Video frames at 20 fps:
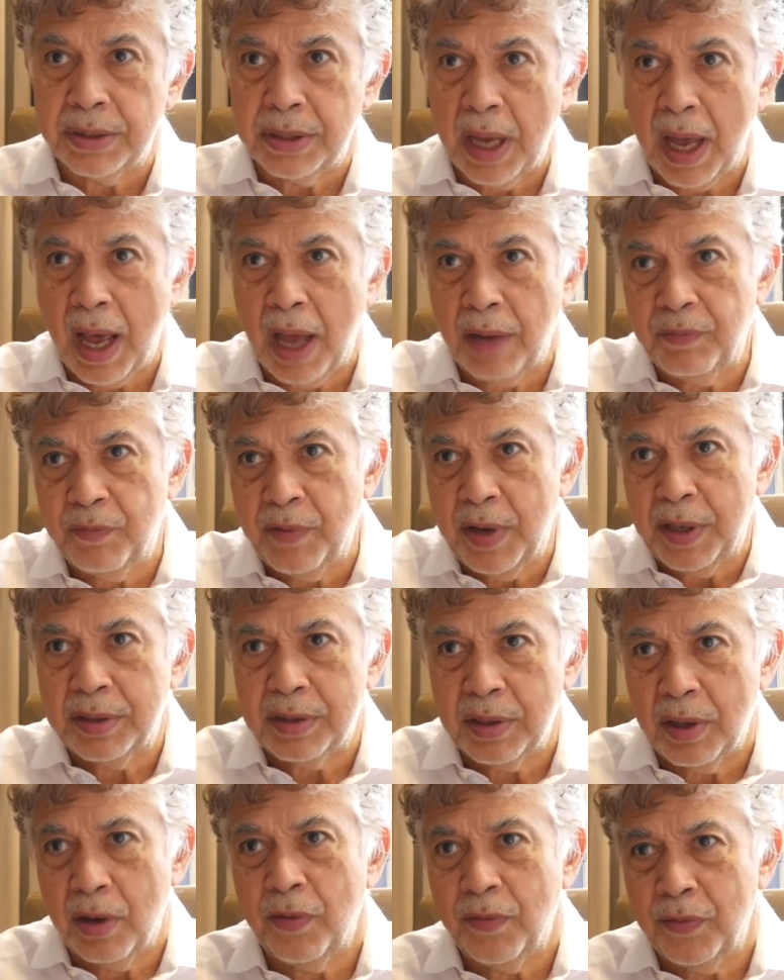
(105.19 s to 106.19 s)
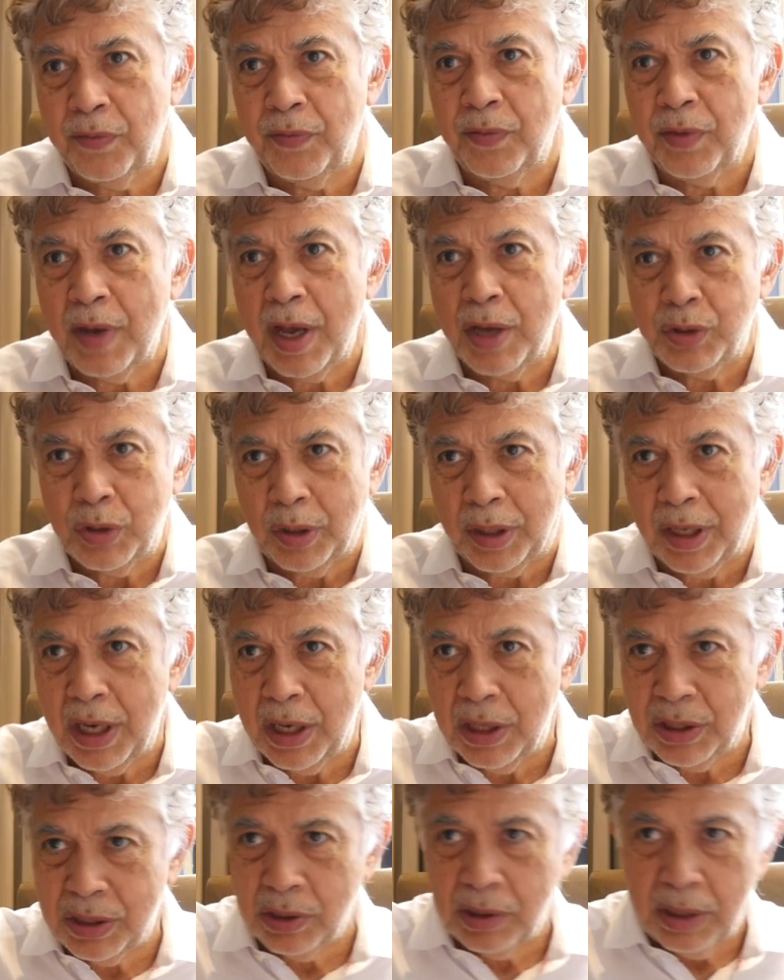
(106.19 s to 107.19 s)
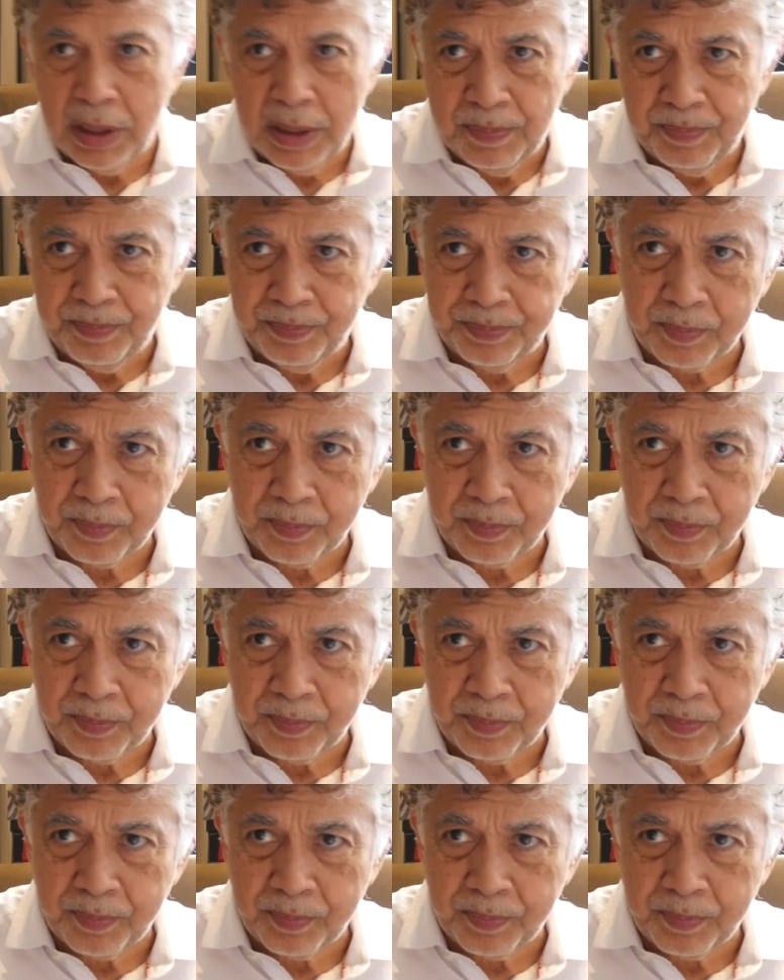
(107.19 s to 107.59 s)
the advent of education,